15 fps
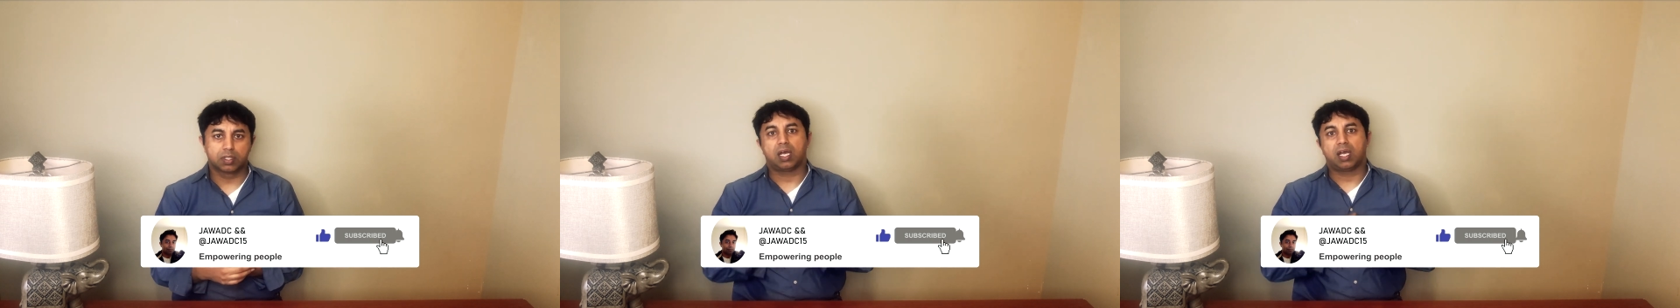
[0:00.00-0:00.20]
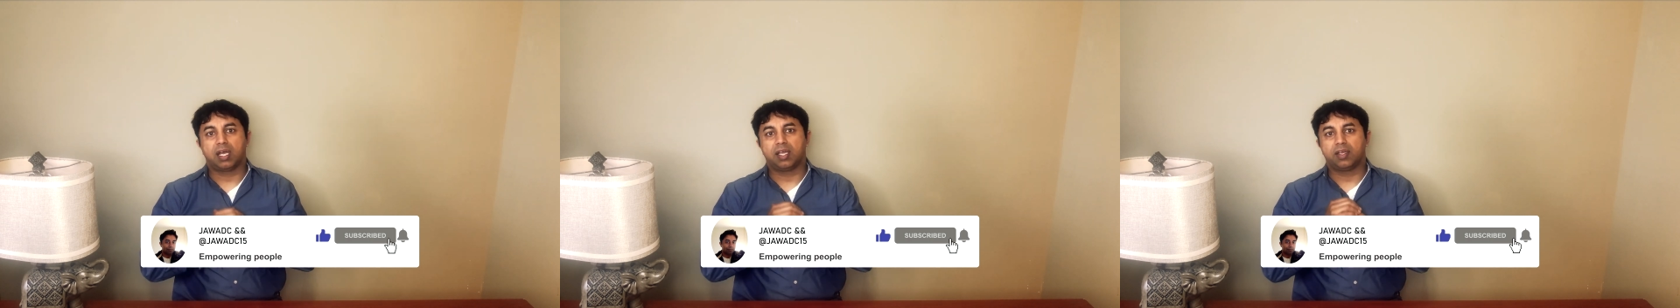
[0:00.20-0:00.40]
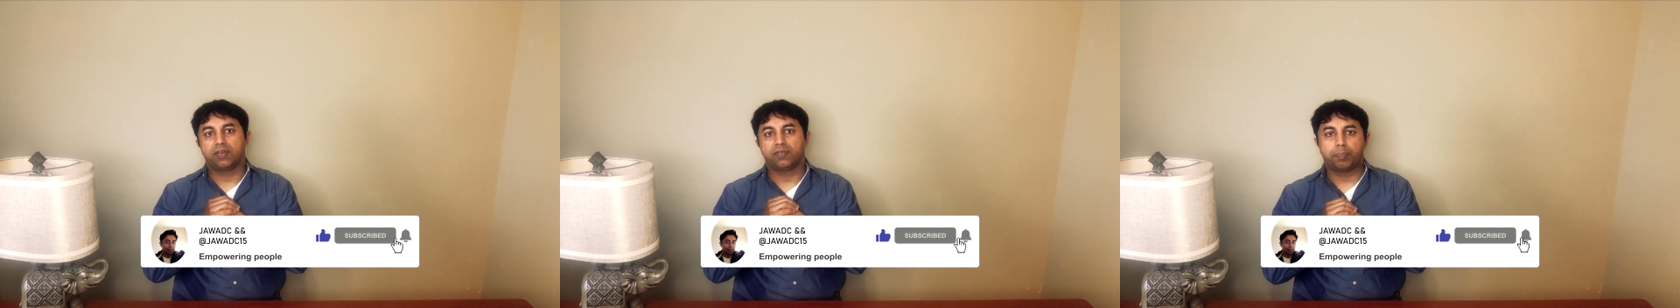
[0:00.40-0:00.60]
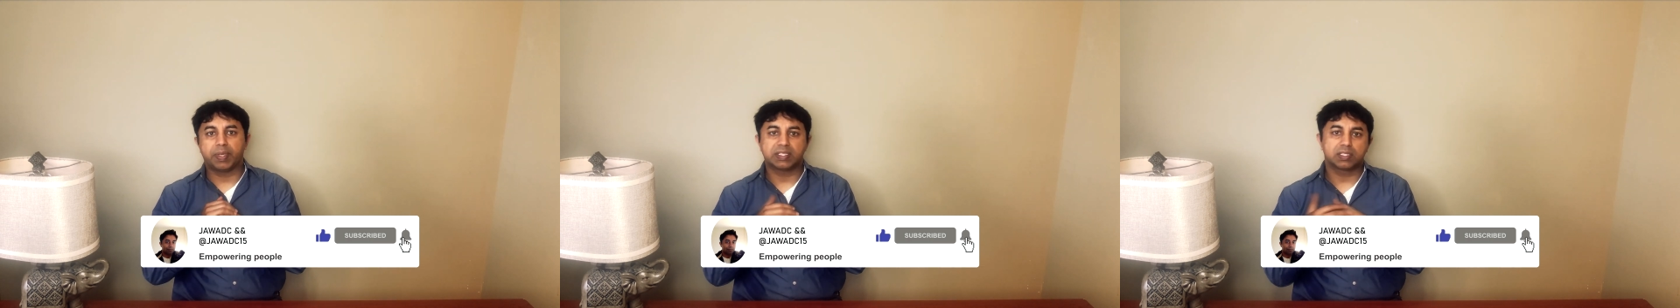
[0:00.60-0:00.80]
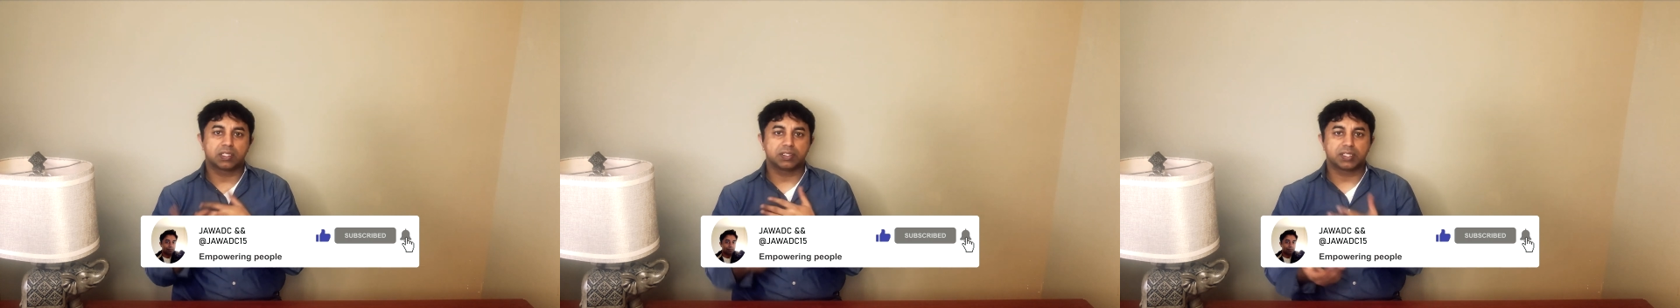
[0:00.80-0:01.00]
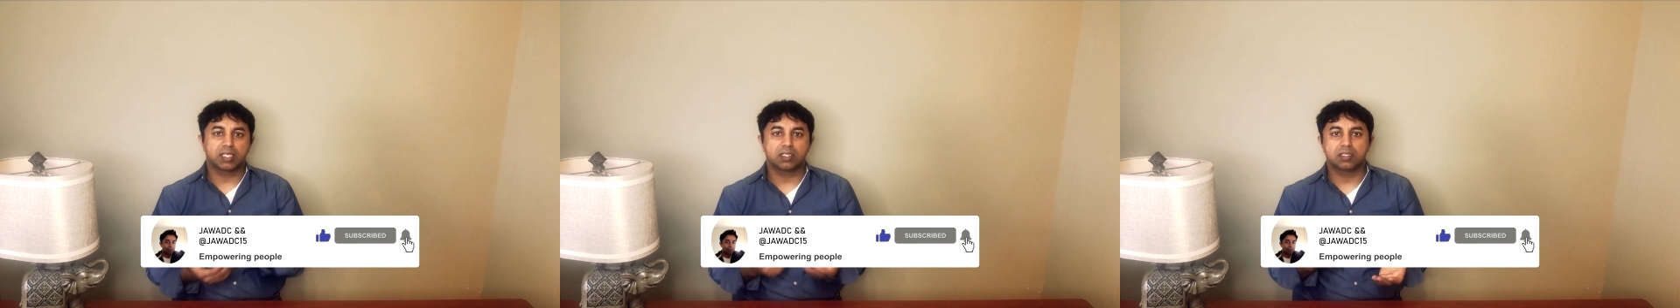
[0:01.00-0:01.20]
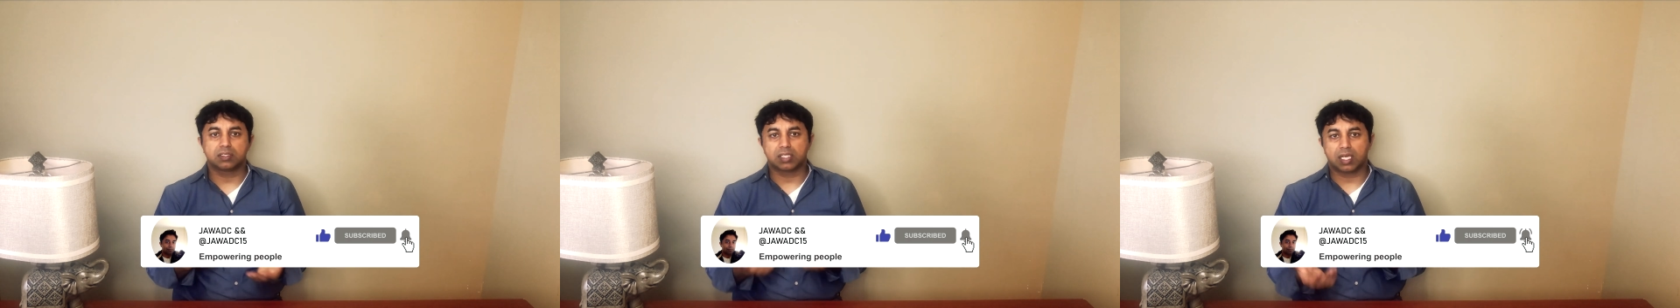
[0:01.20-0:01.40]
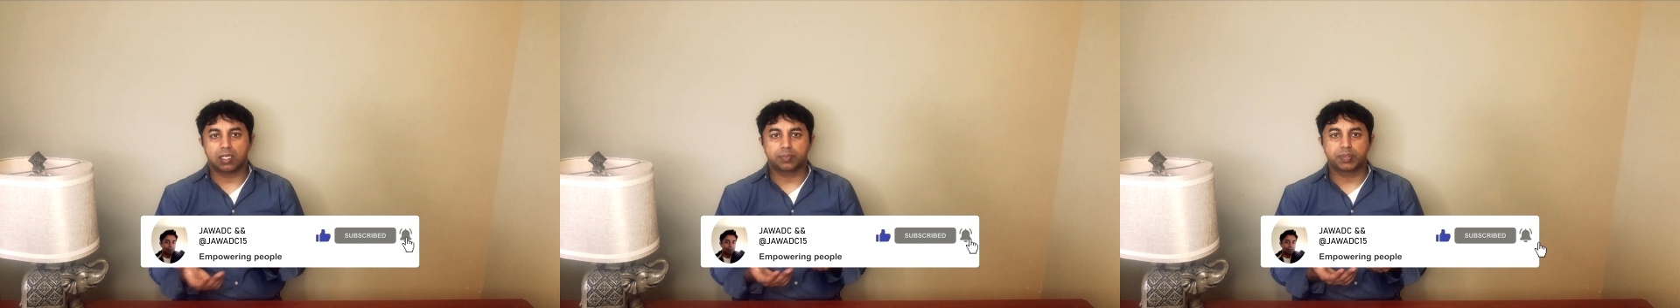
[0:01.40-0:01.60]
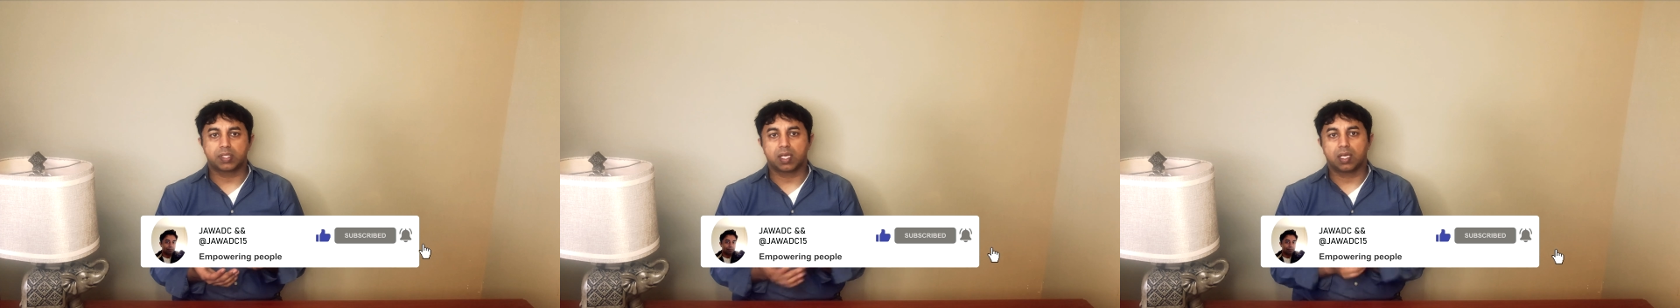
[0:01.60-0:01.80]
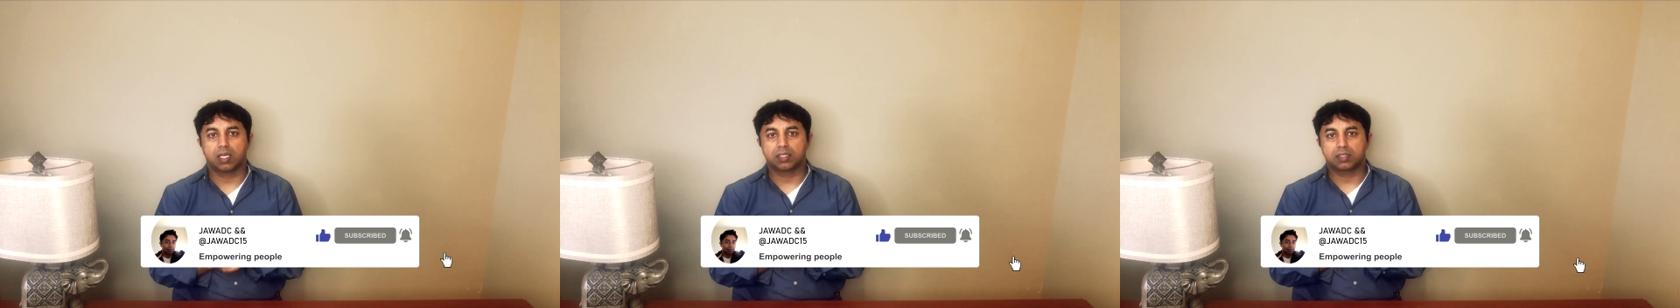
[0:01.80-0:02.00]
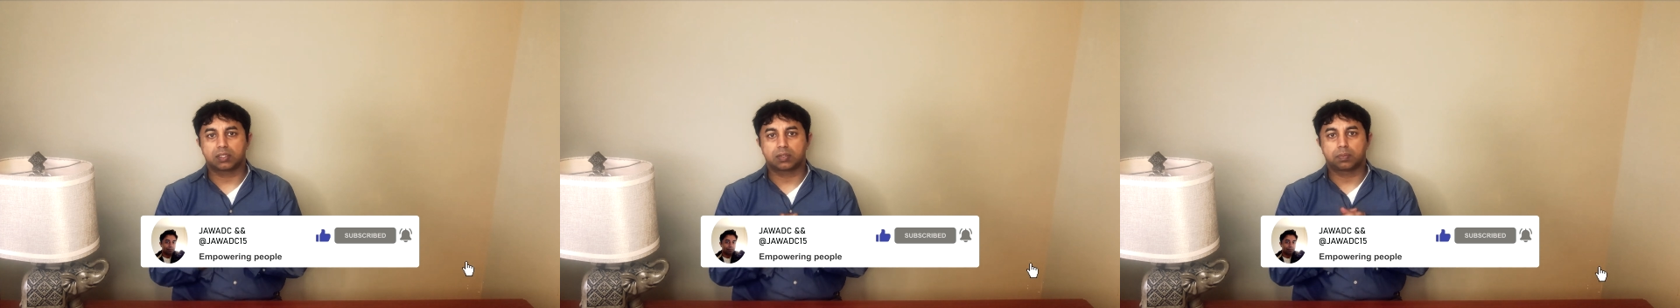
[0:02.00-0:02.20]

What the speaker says: I've basically taken the jobs that